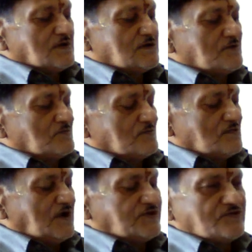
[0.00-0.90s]
Now,
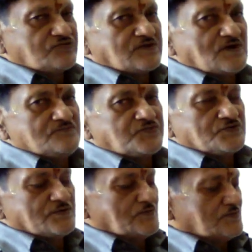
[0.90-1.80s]
let us come
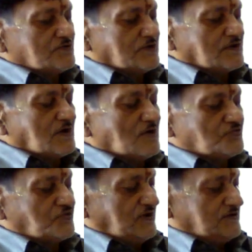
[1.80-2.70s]
to the
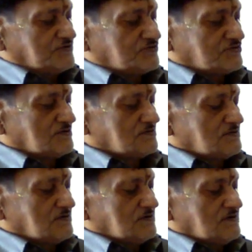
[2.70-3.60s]
consonants.
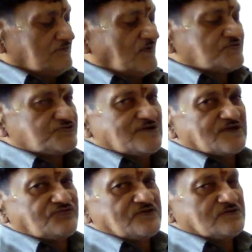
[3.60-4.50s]
The first
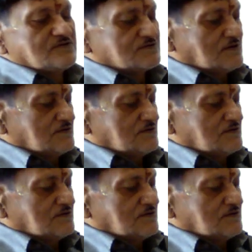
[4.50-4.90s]
lesson.